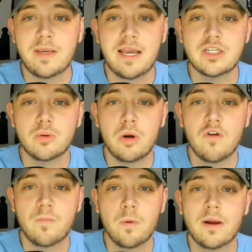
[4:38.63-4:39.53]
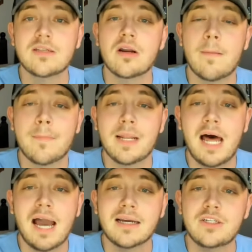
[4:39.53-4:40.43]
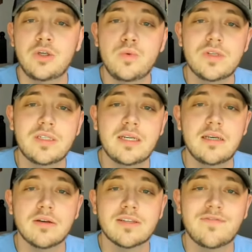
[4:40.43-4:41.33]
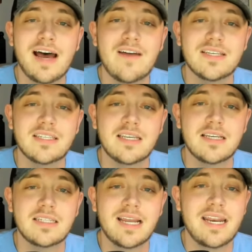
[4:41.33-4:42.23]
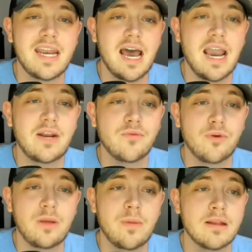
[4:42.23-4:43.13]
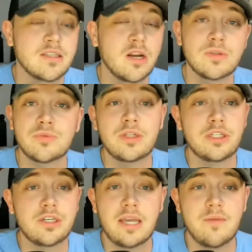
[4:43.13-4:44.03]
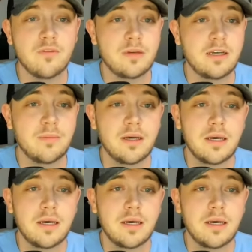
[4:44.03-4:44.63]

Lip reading: He had 12 points on a block, two steals, five assists, and nine rebounds. Thought it was a really good game from him.